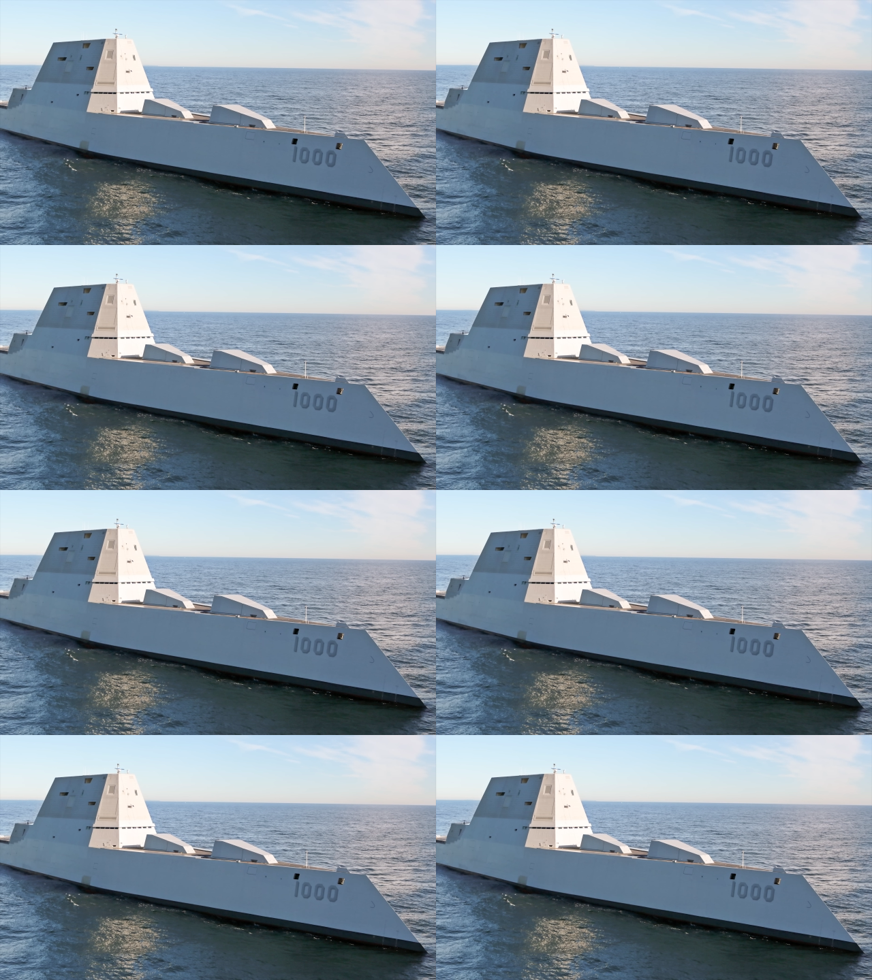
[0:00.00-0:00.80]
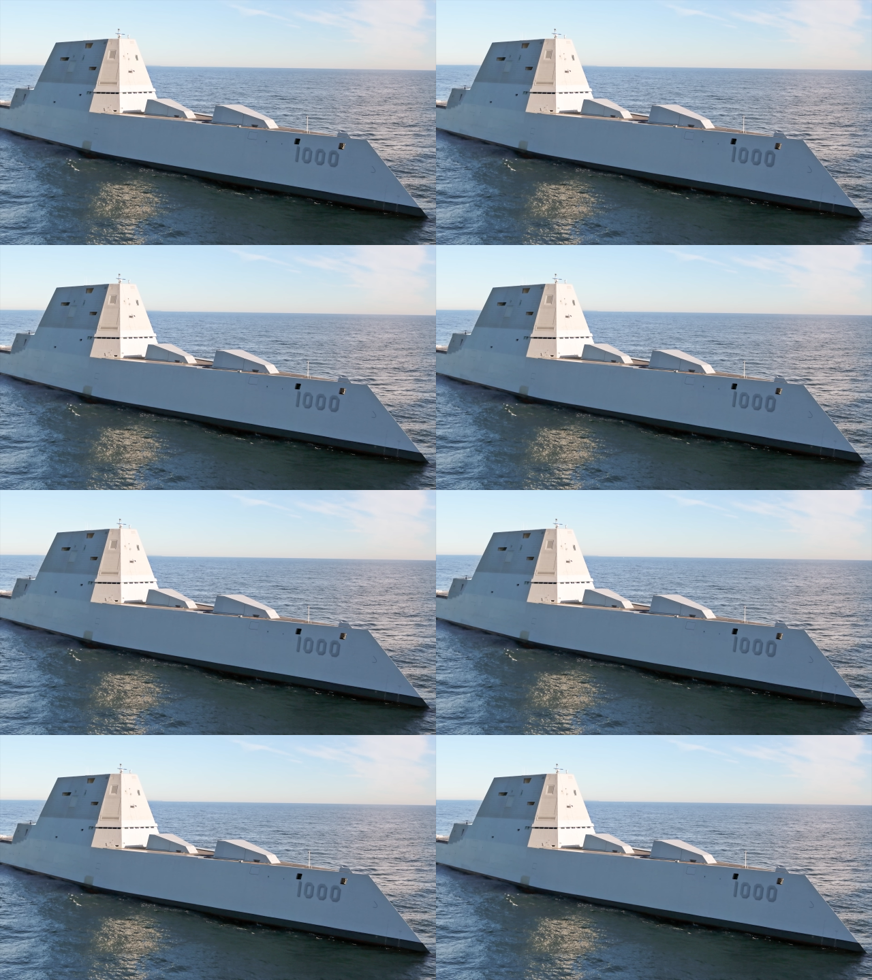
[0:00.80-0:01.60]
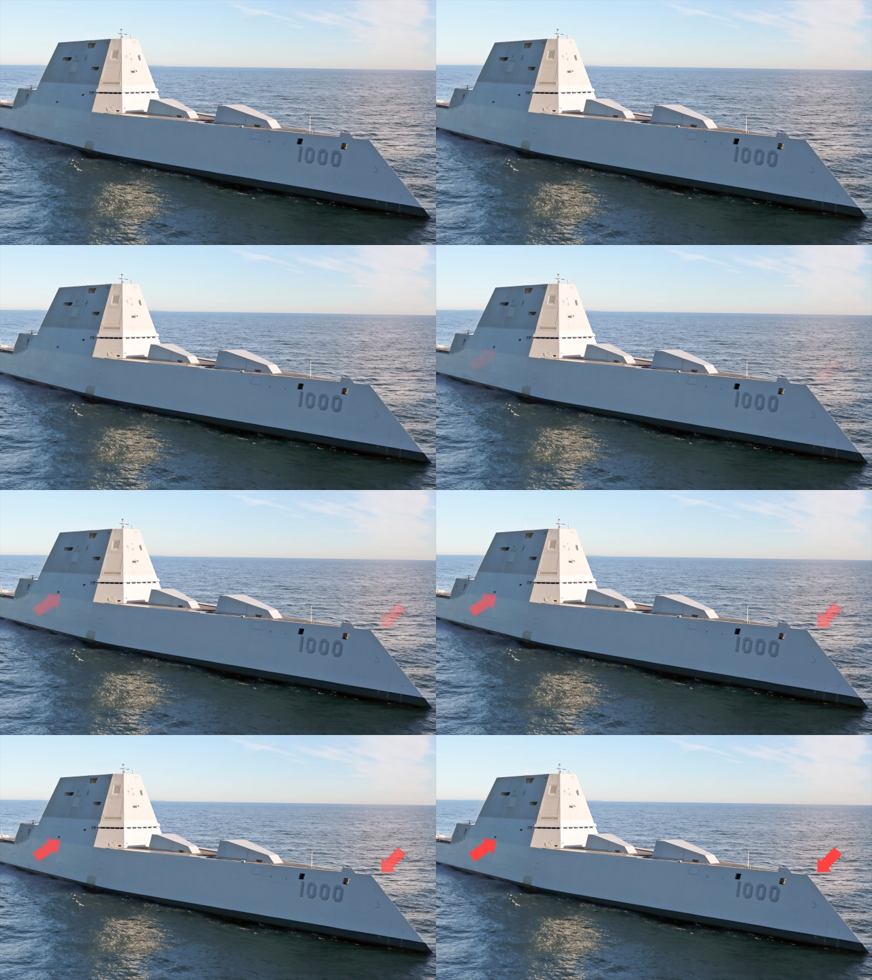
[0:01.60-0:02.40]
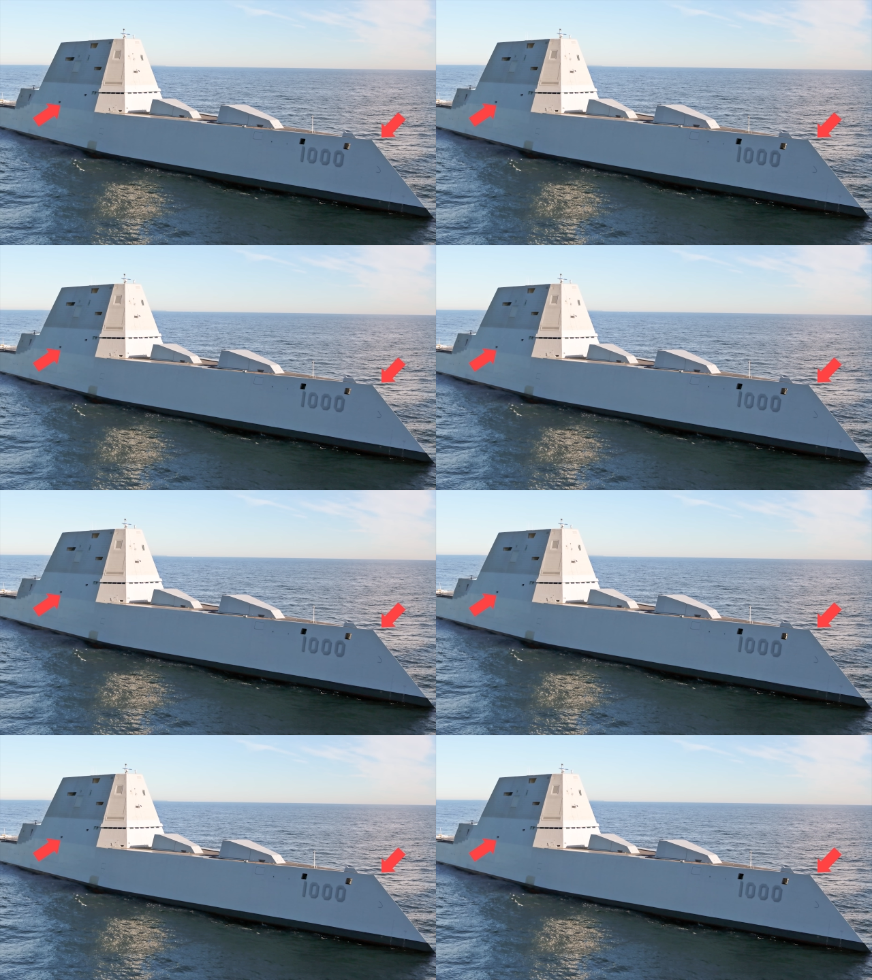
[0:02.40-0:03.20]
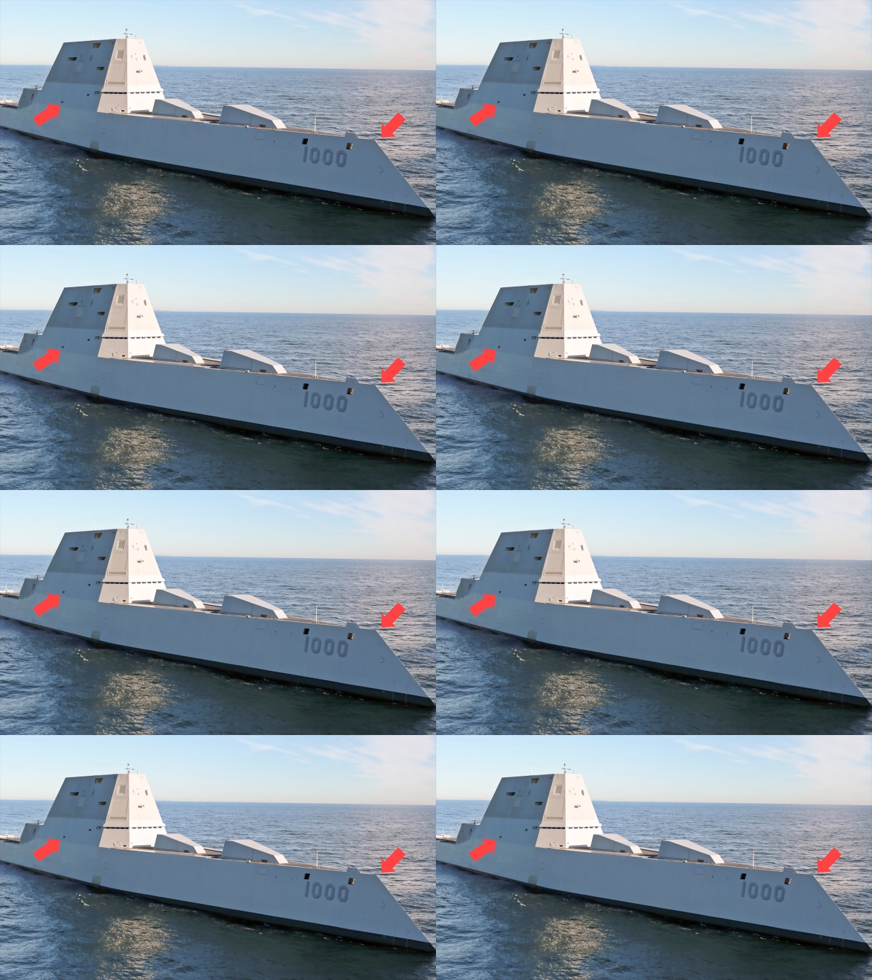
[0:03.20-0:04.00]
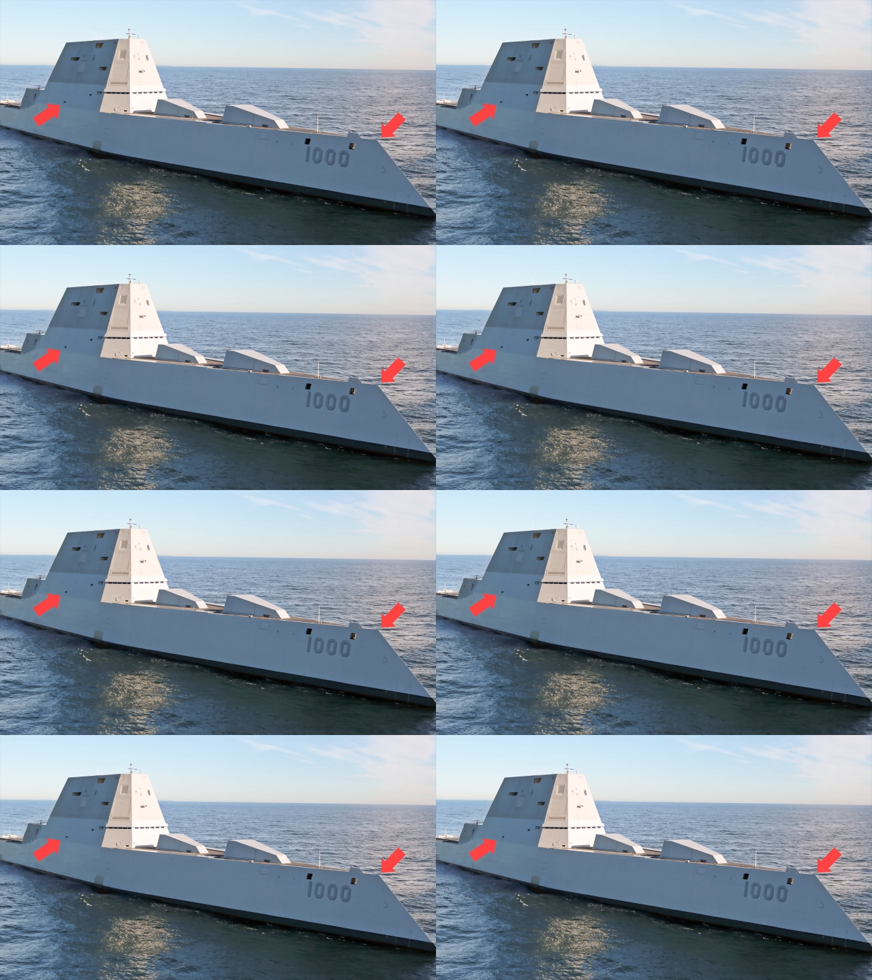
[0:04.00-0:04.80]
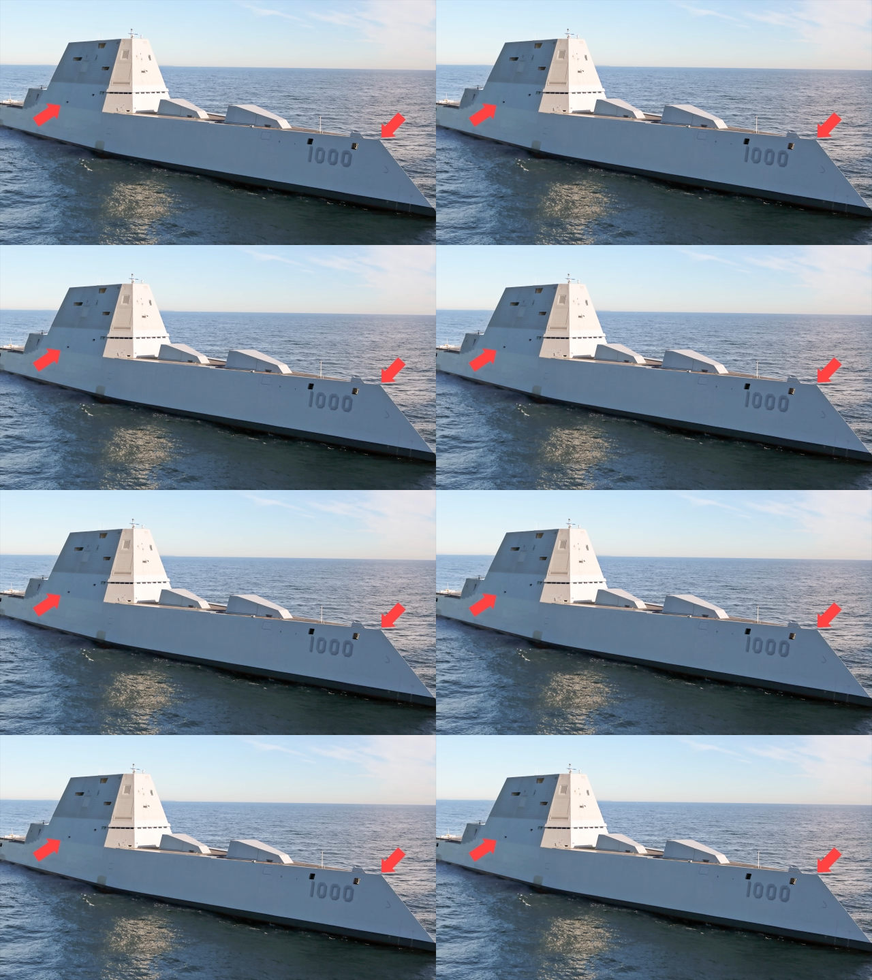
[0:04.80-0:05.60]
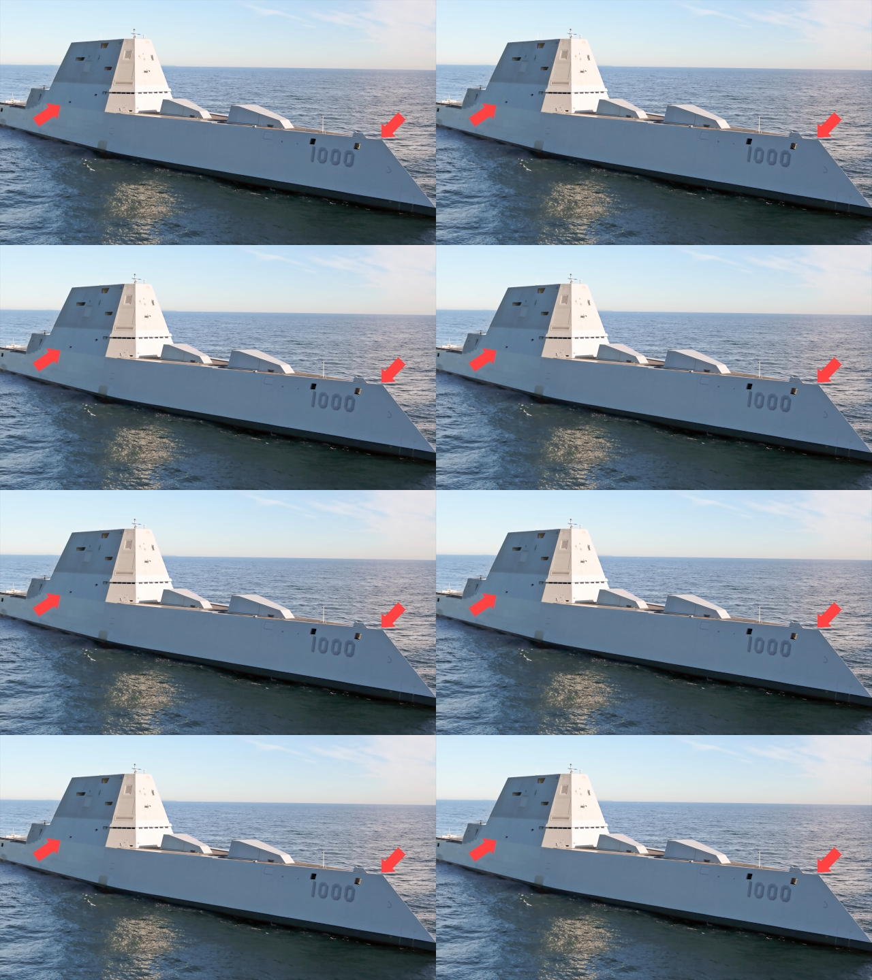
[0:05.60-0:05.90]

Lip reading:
Nobody's mouth can be seen.